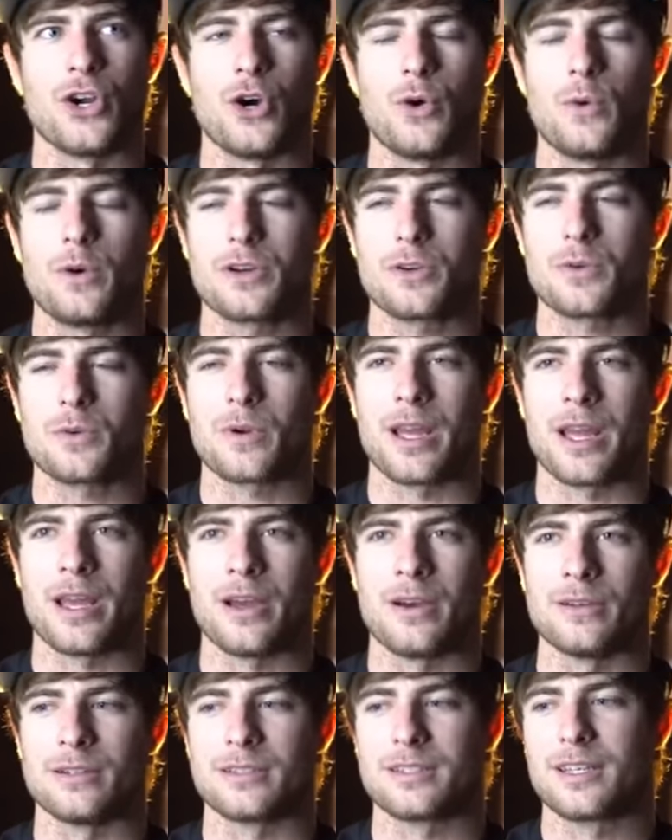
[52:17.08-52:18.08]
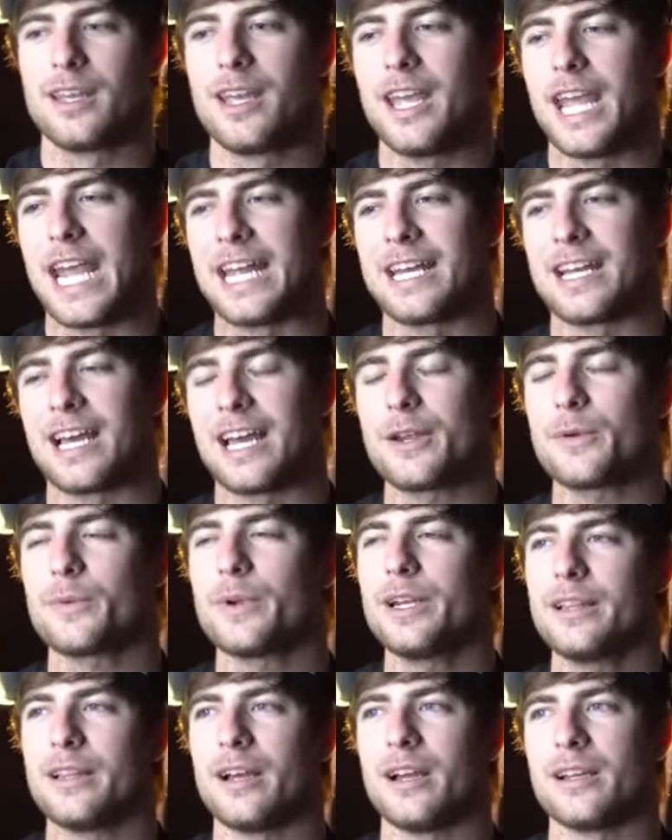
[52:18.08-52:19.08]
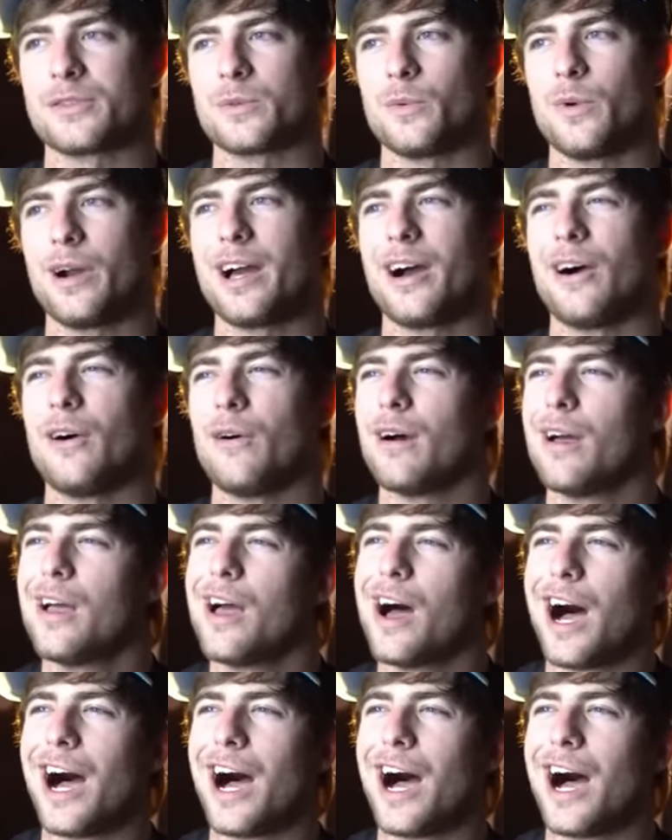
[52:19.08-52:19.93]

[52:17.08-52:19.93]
no one around, and I realize, wow,